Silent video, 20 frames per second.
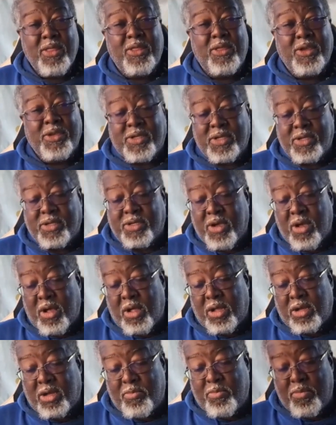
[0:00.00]
This is
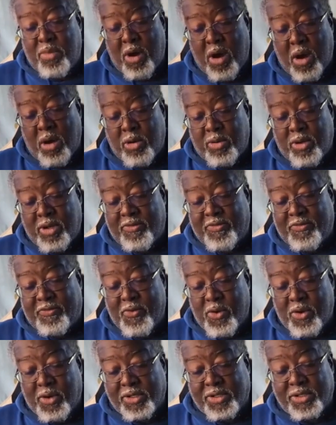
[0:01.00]
called borrowing
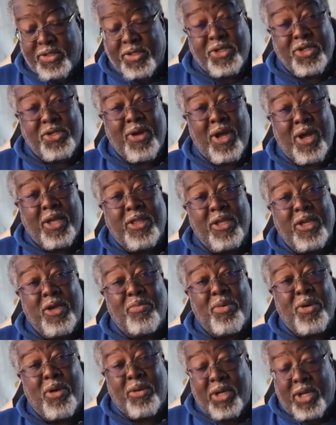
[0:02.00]
force to strike the
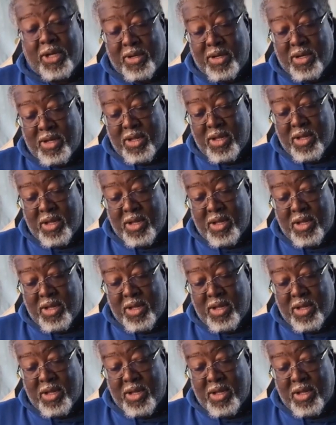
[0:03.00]
opponent,